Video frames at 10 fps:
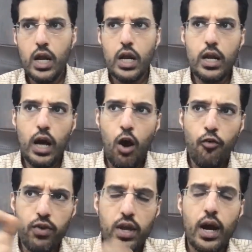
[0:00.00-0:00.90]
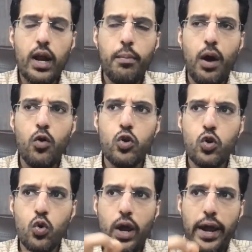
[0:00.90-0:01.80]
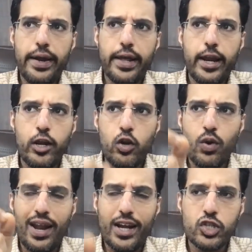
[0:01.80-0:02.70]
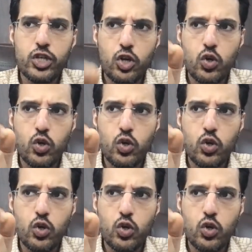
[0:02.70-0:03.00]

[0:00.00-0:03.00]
Now we are about to enter into election